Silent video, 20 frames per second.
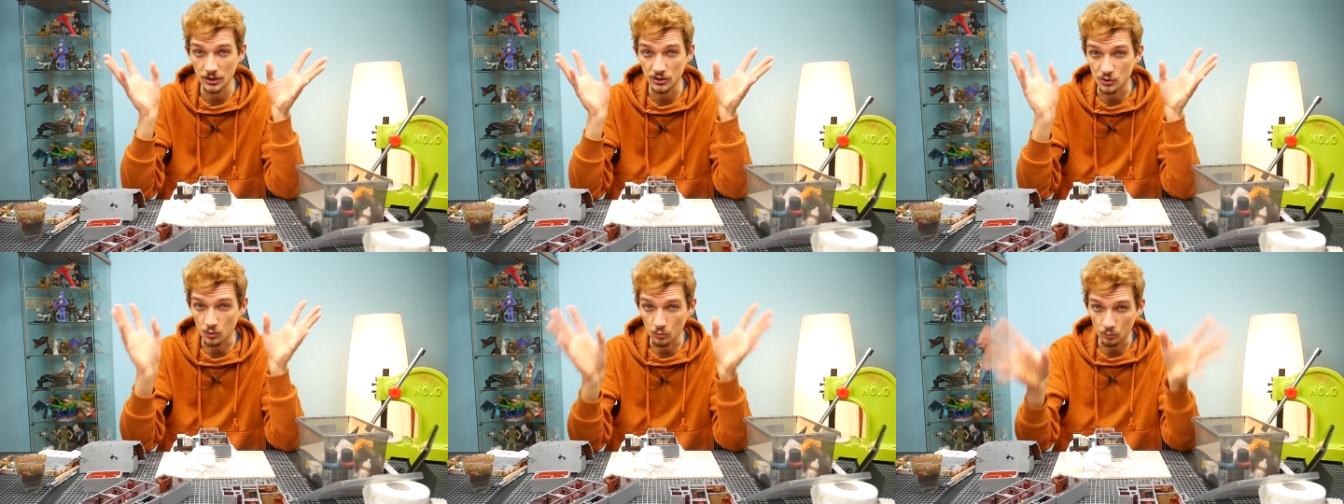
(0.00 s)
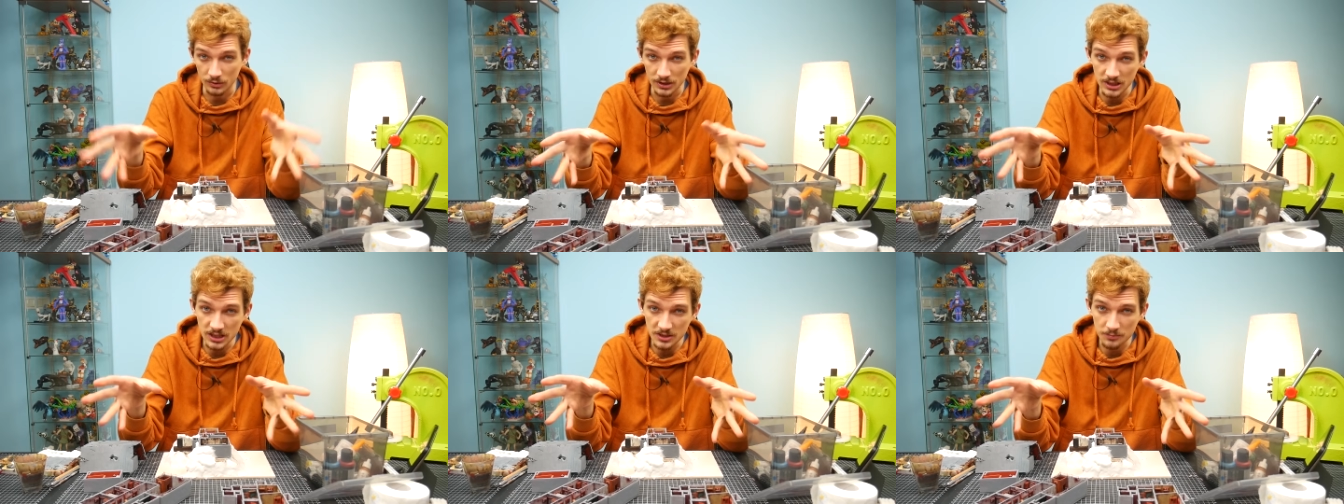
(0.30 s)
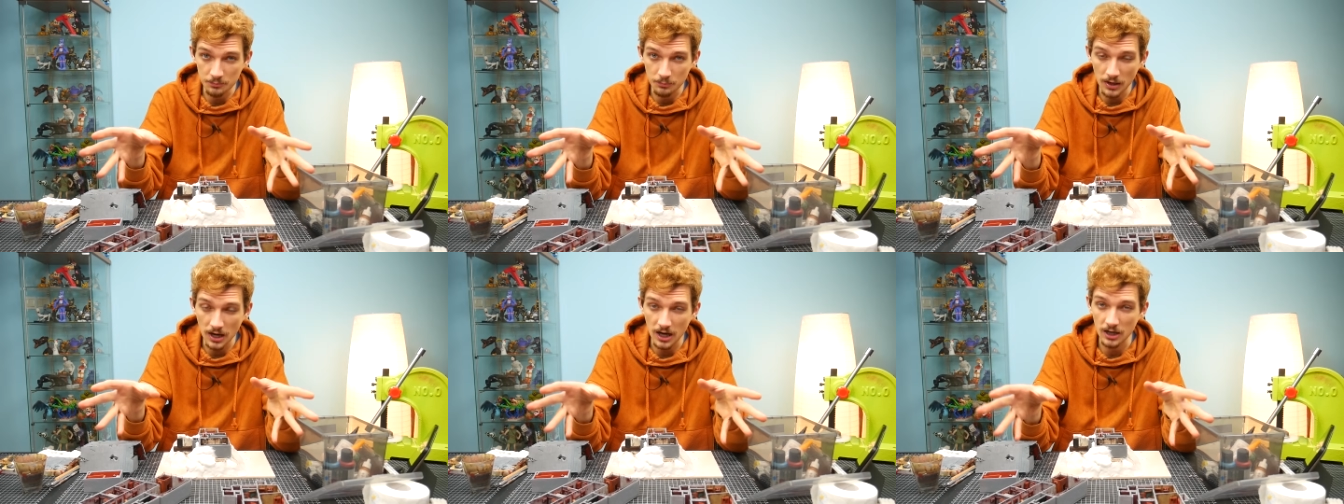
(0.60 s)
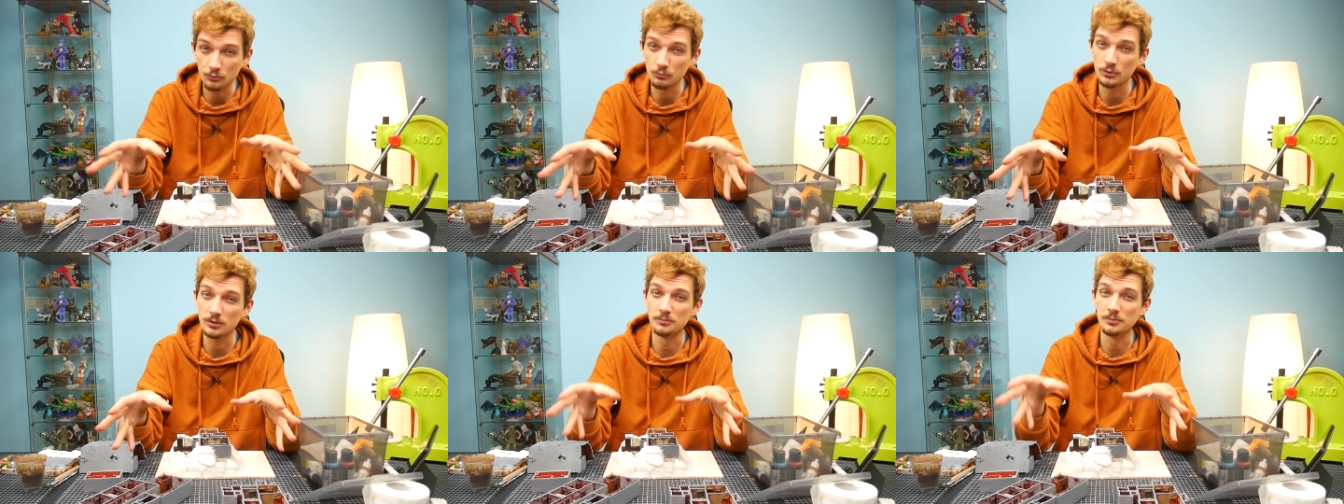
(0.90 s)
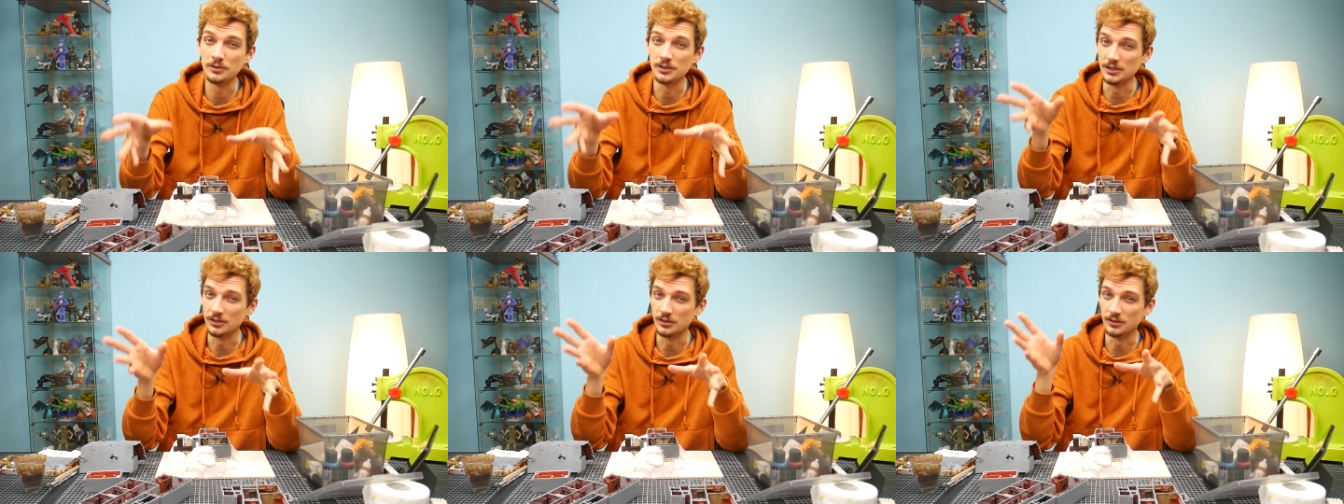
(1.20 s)
So this part will
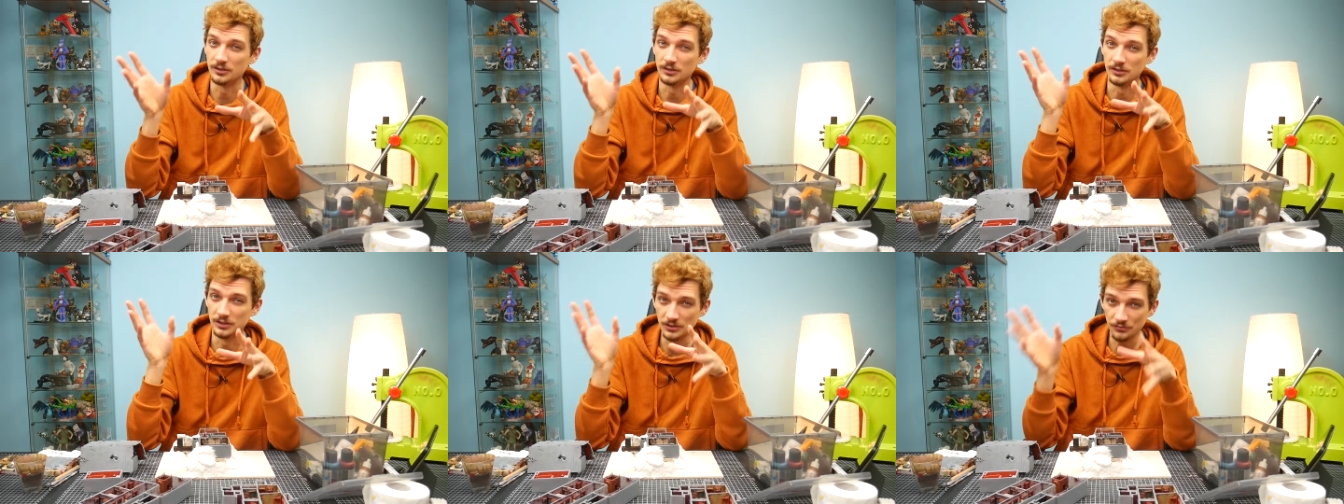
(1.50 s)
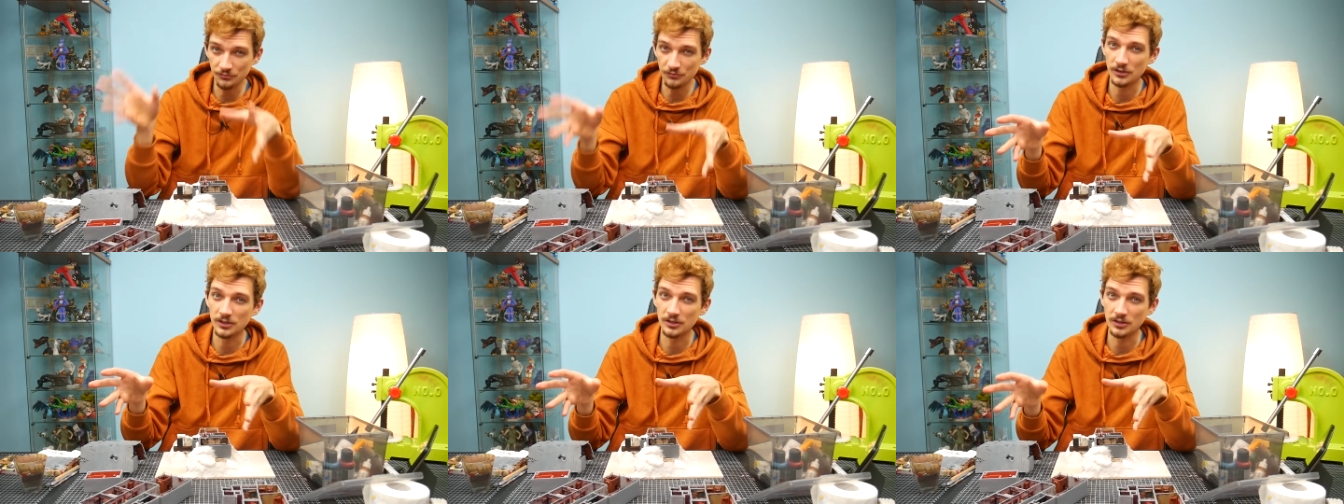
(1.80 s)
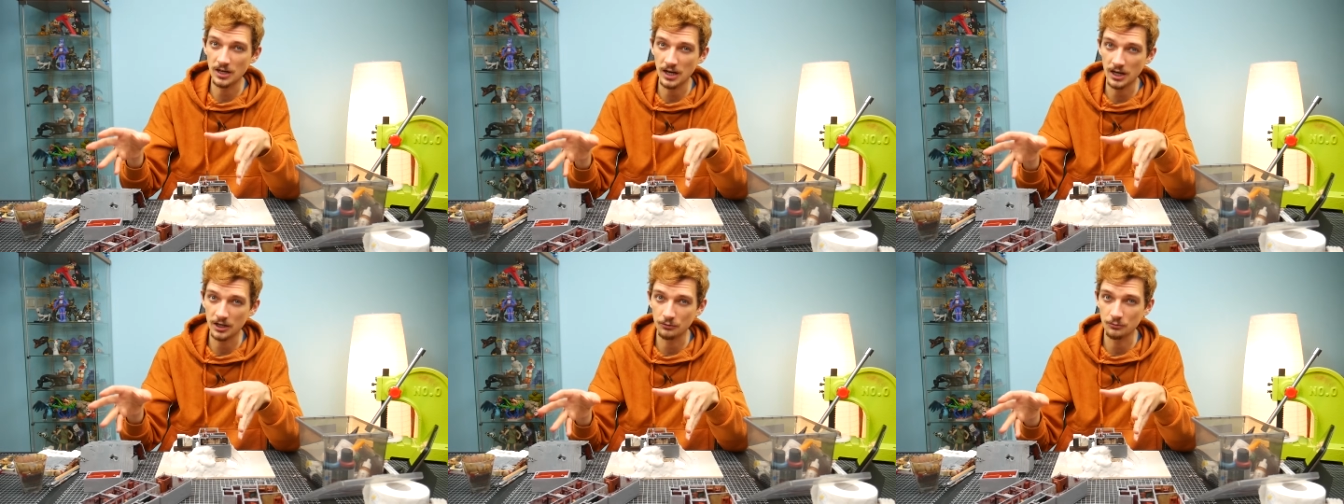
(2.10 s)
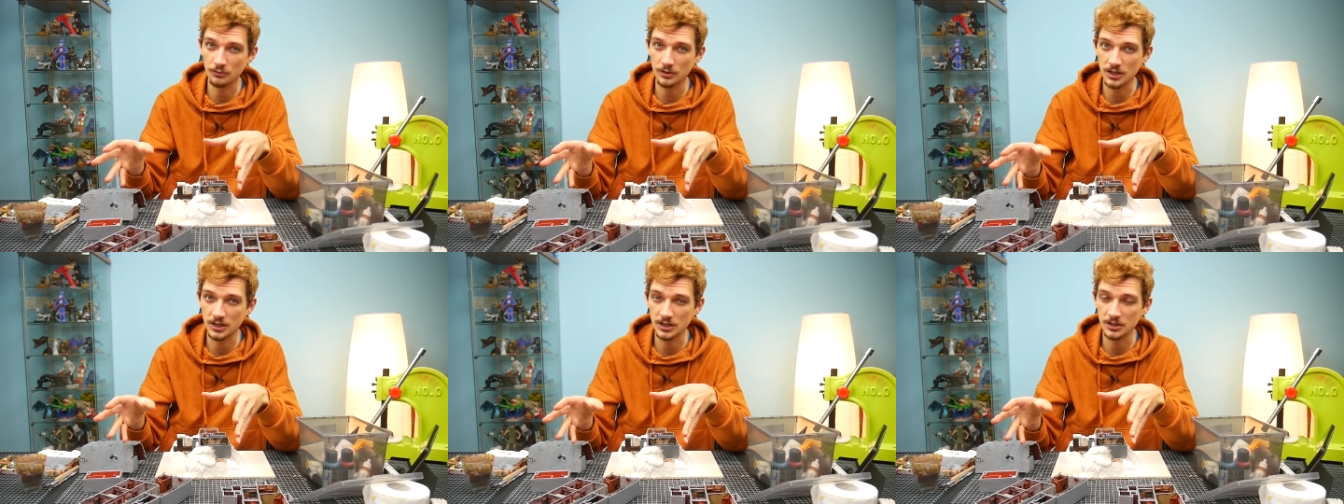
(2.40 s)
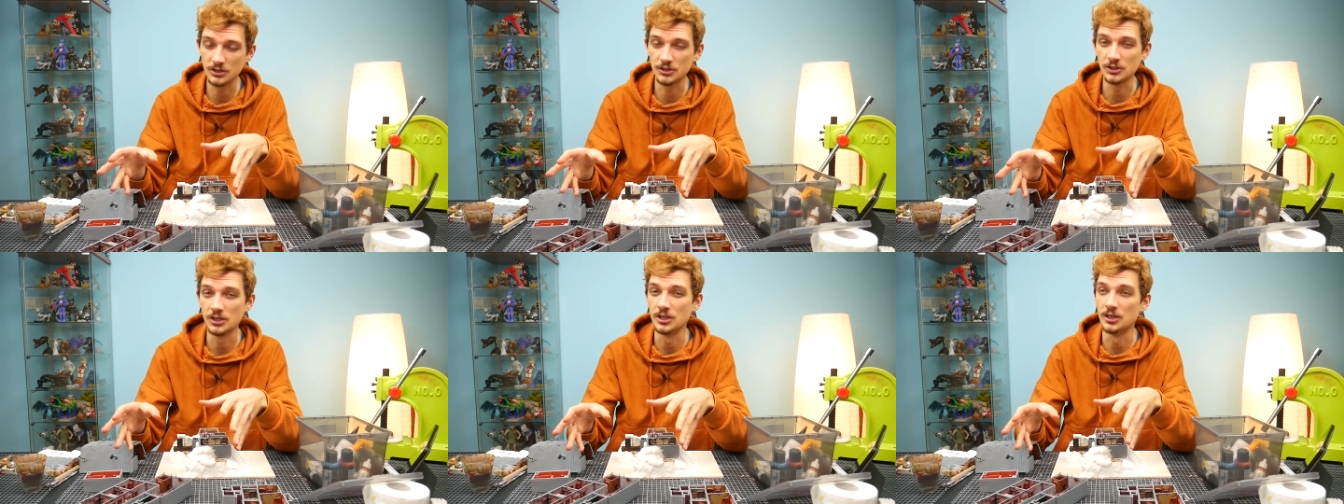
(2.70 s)
be in different
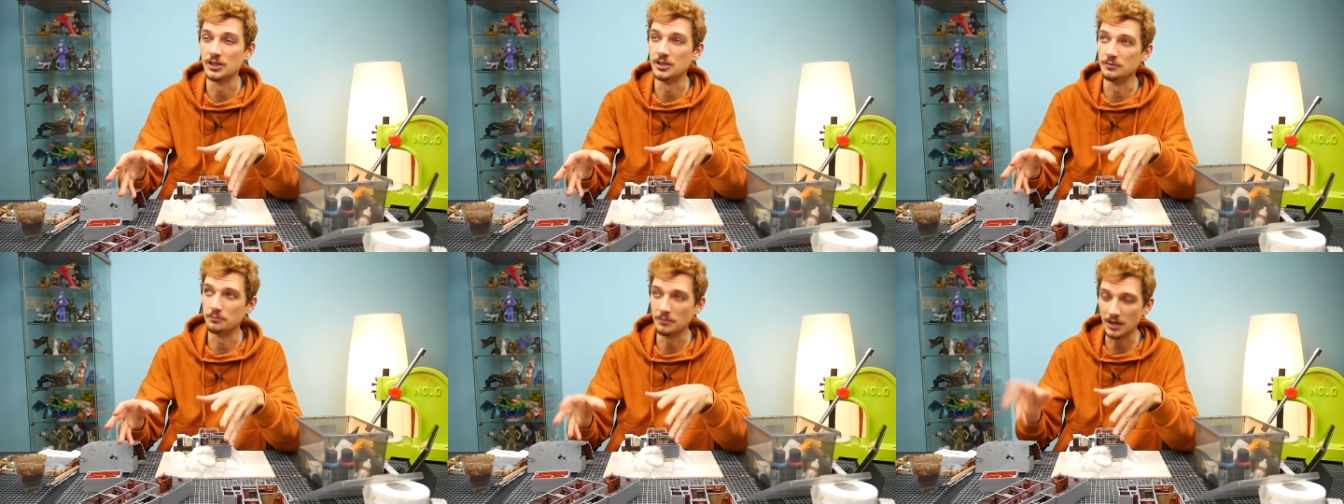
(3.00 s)
language, in